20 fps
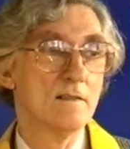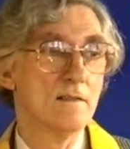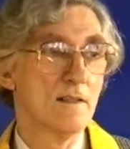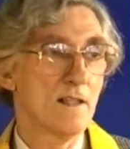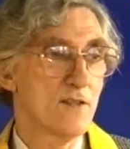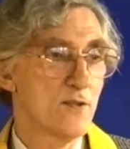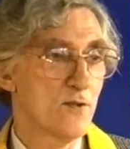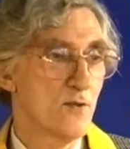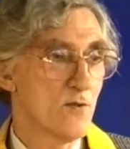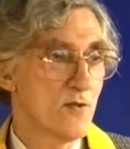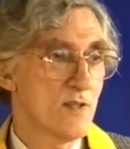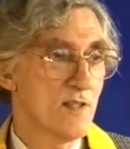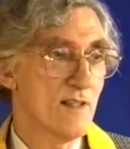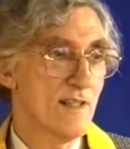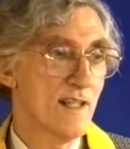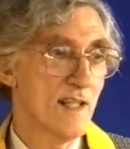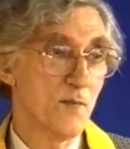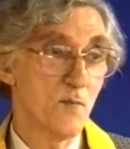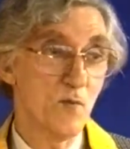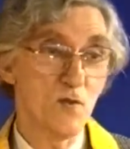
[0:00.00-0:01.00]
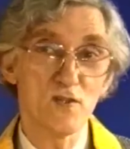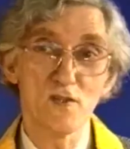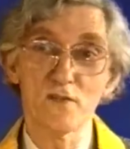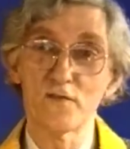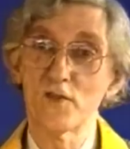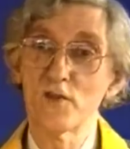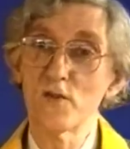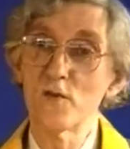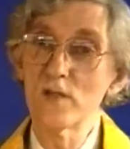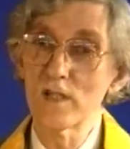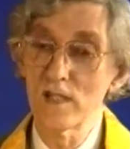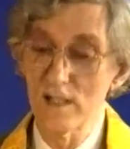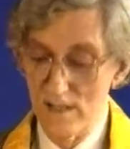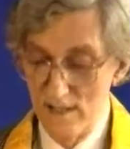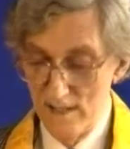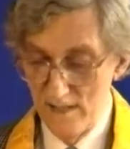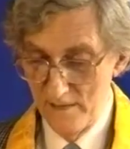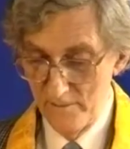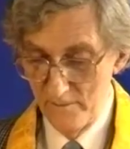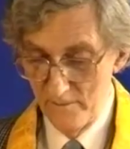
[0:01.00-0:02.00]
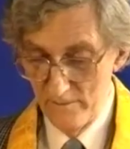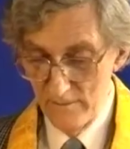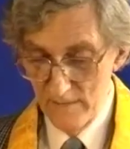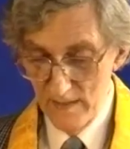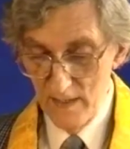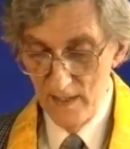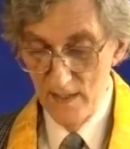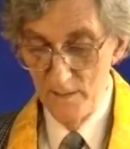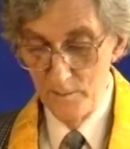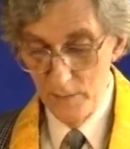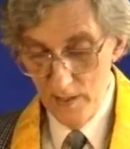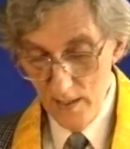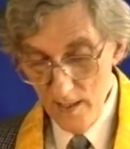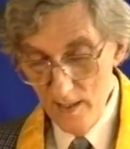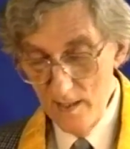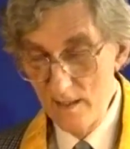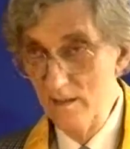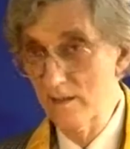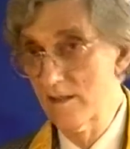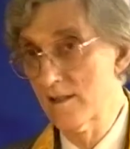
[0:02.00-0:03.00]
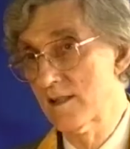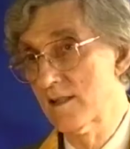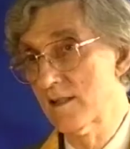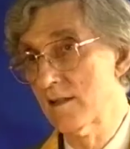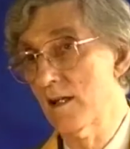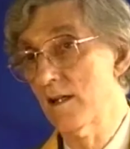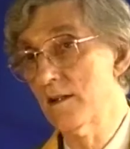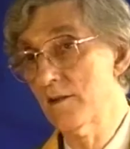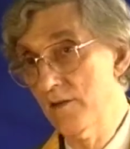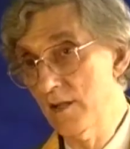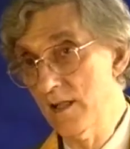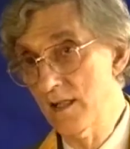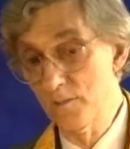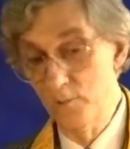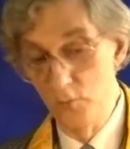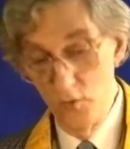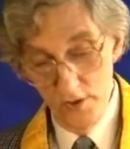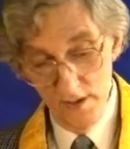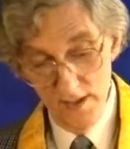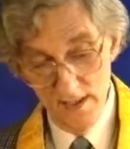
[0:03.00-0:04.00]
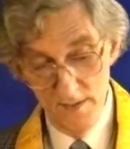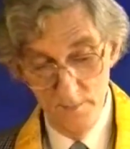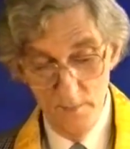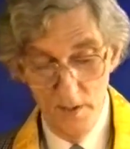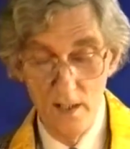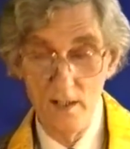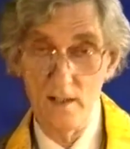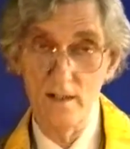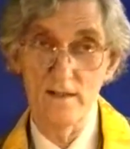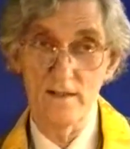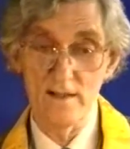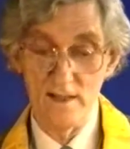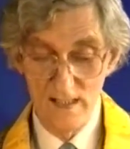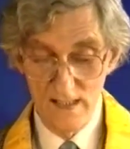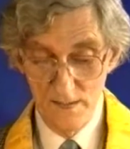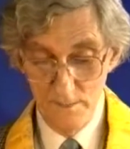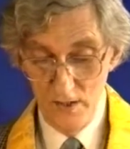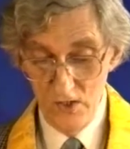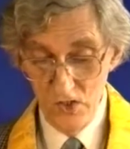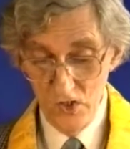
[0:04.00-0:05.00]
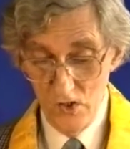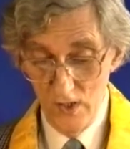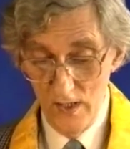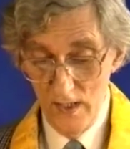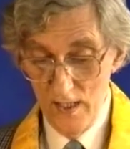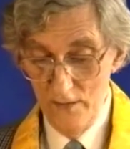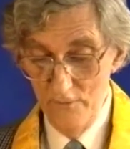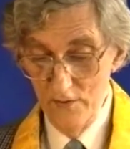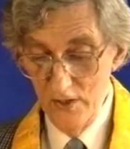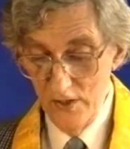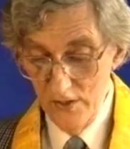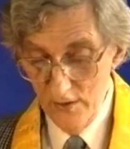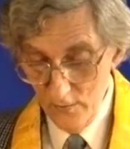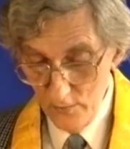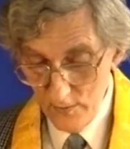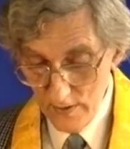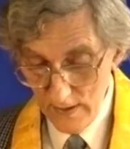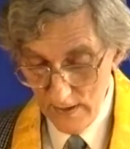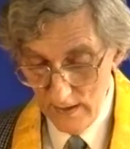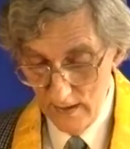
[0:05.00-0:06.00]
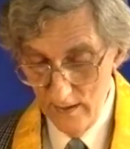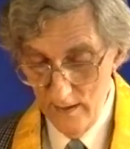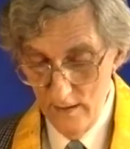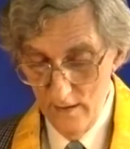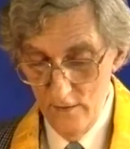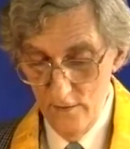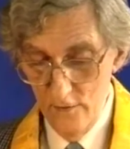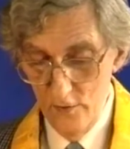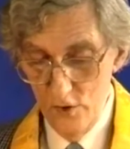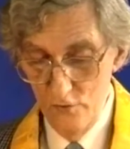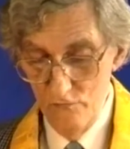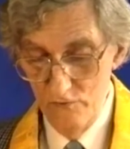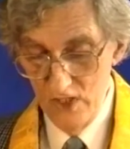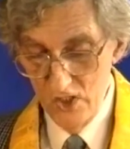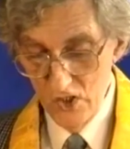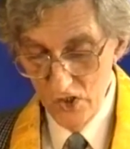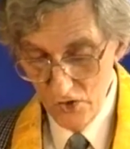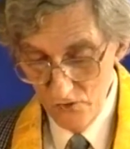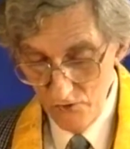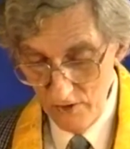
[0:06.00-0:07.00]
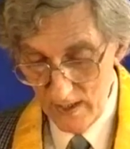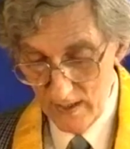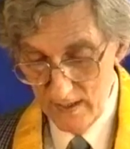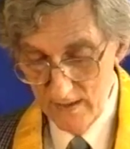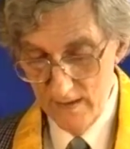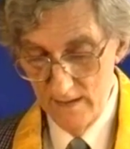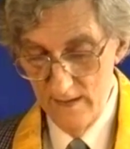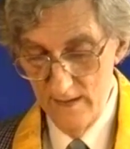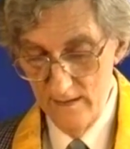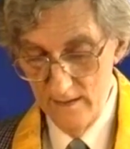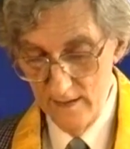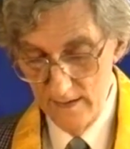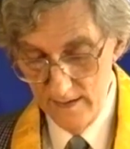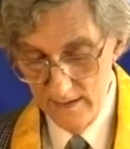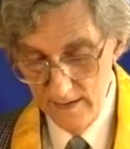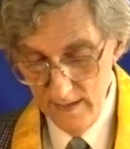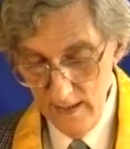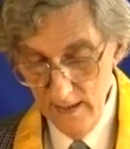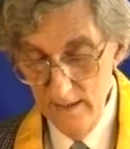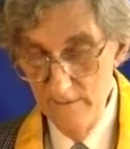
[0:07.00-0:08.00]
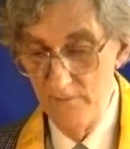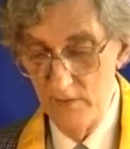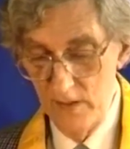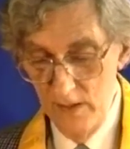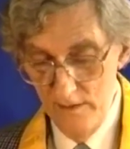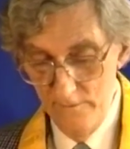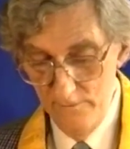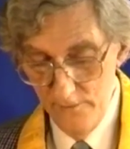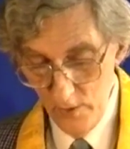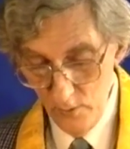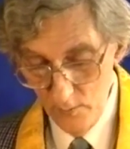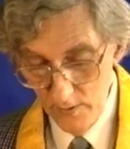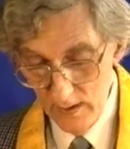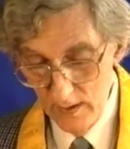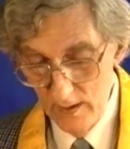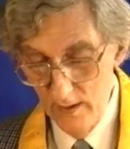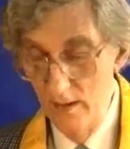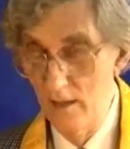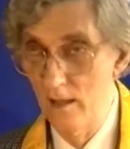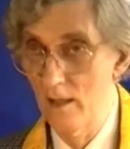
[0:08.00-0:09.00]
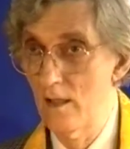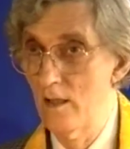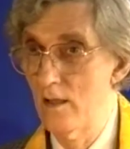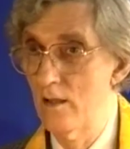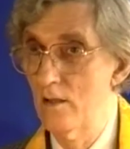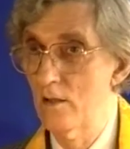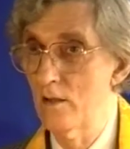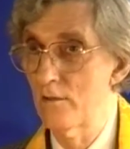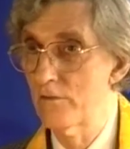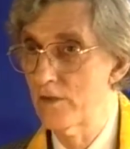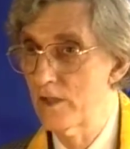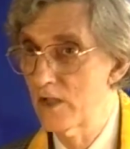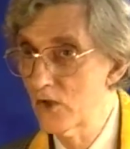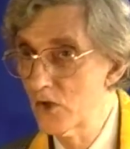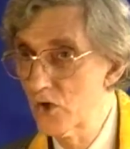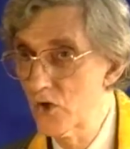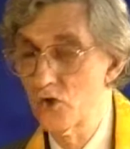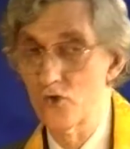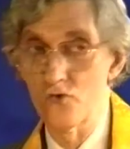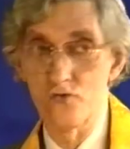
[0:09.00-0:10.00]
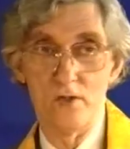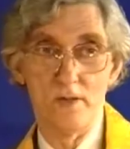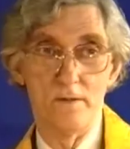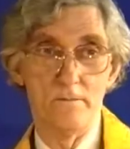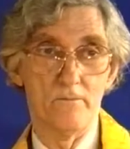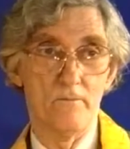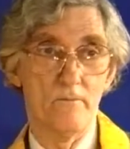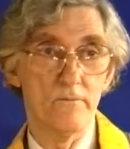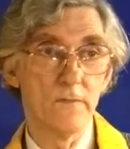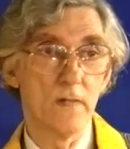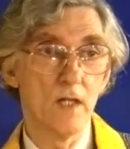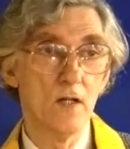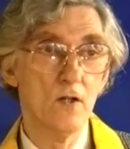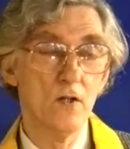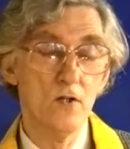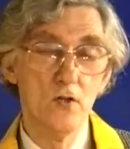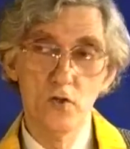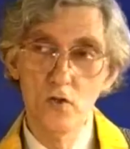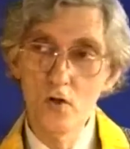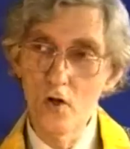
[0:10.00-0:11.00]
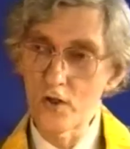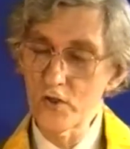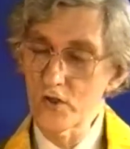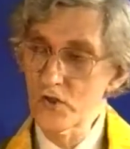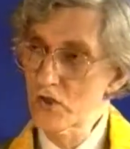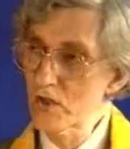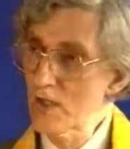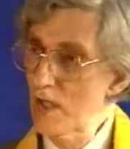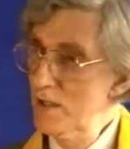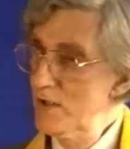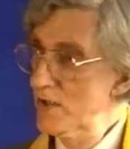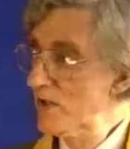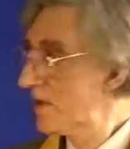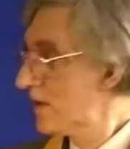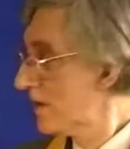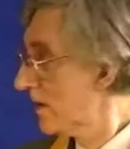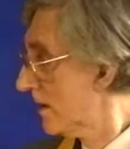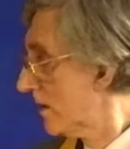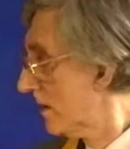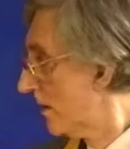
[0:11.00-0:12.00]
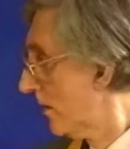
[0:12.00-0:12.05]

I use the language of duties. And parents, I think, Buddhist parents especially, have a duty to restrict the TV viewing of their children. Not just